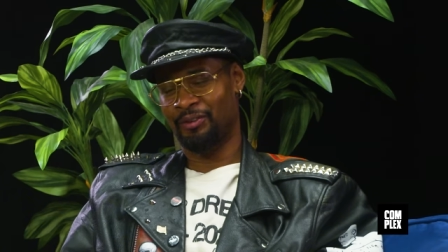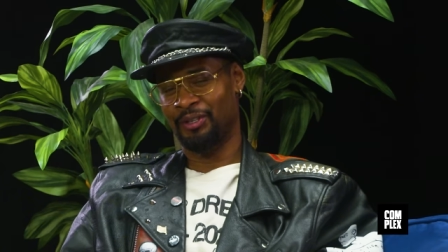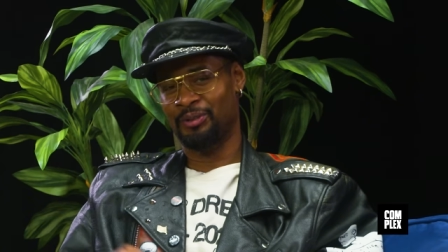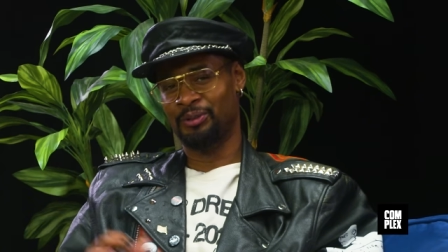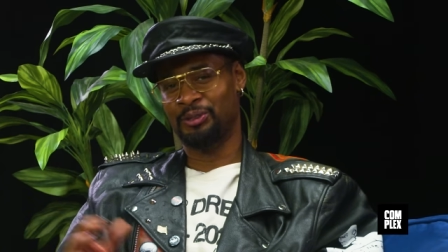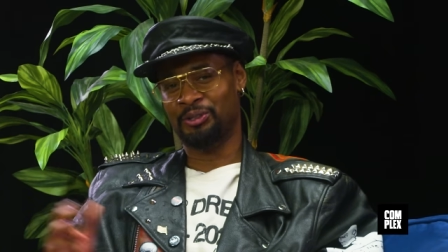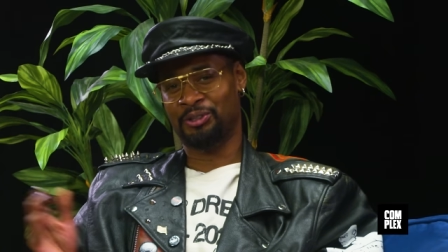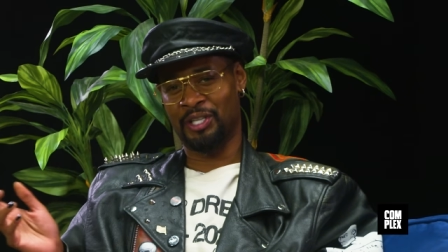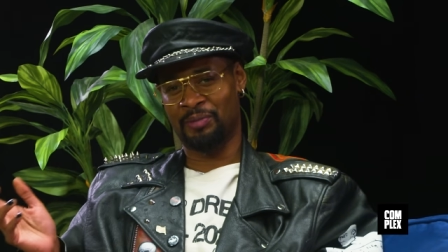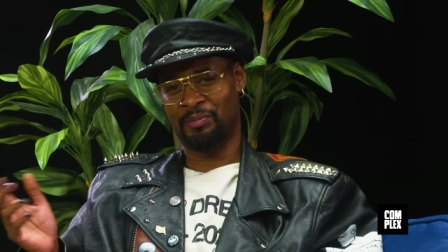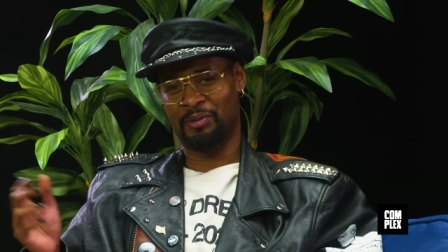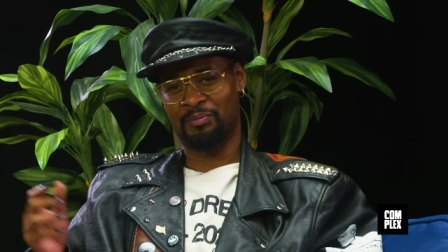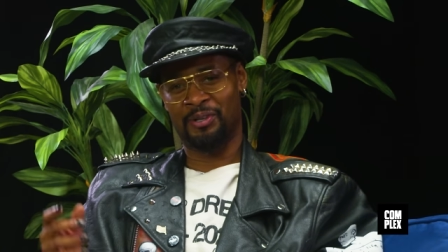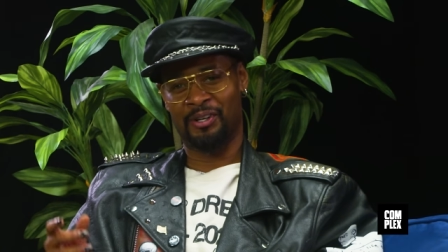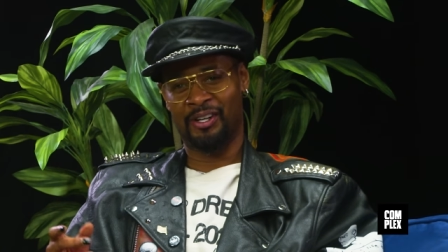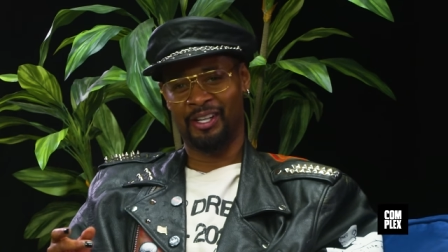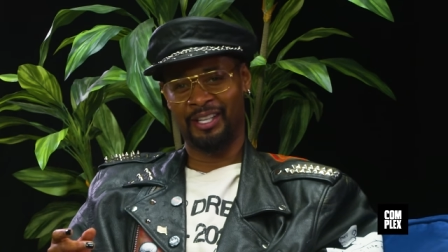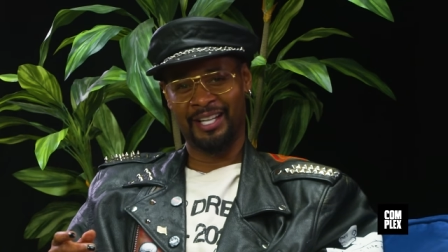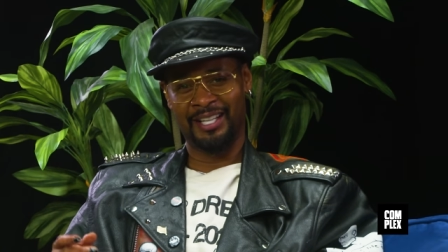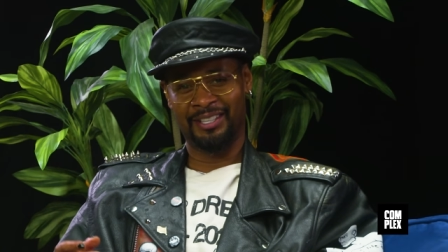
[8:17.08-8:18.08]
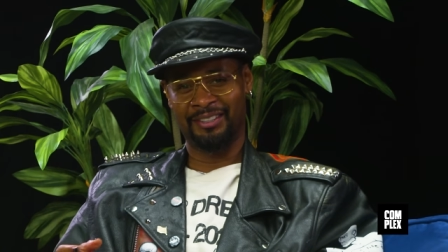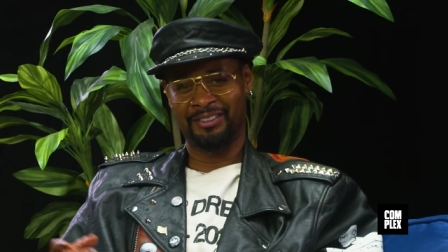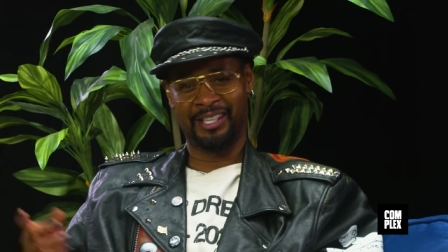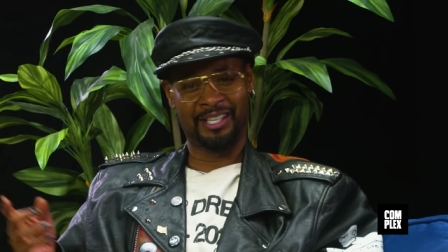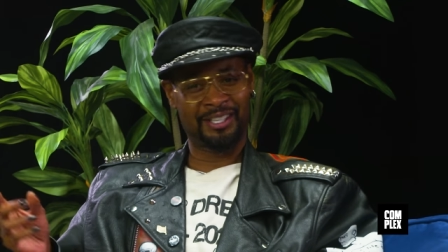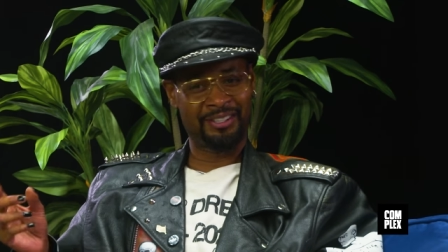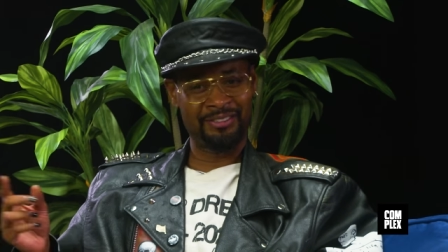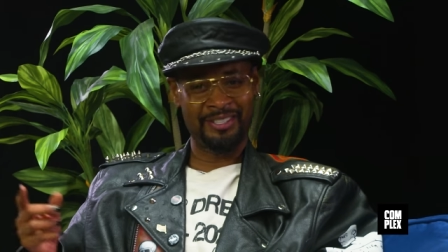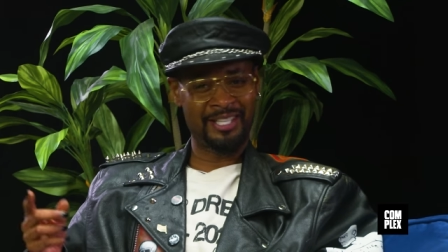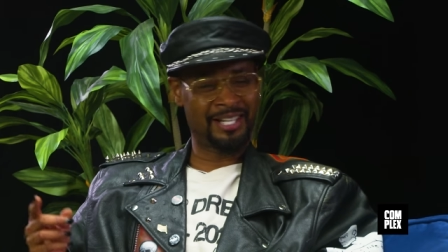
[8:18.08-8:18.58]
And when you strip them all that, you're
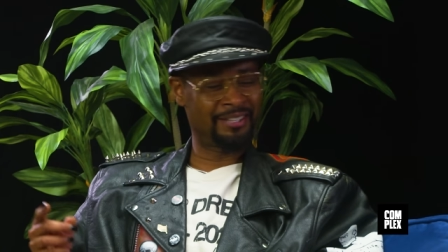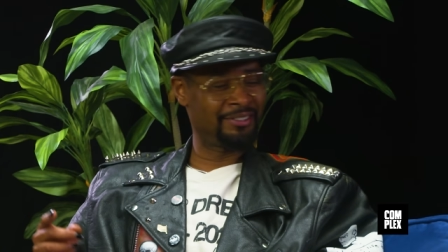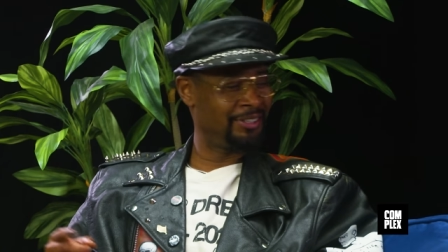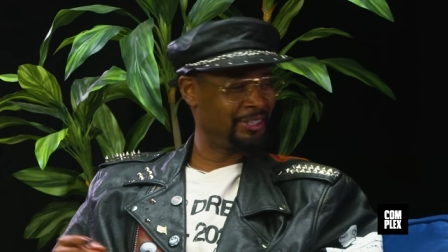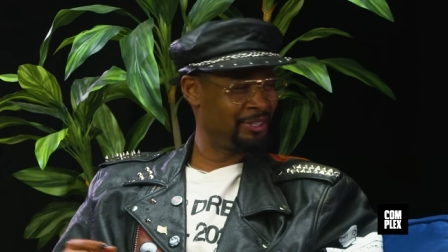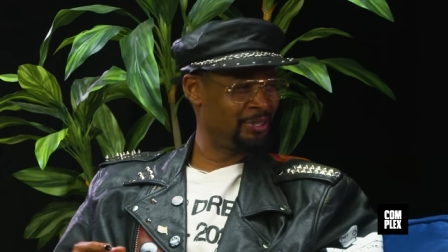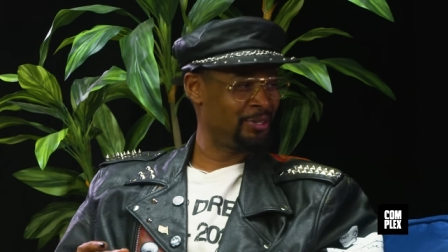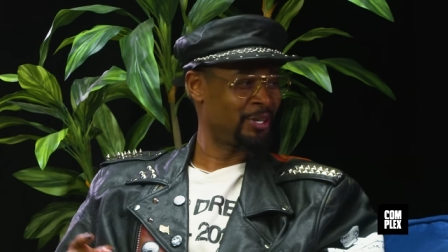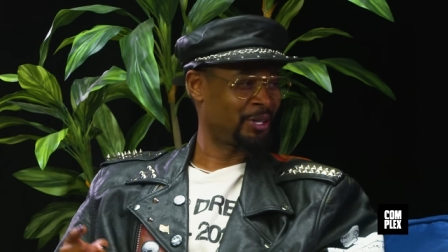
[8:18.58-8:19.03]
like, you're not really.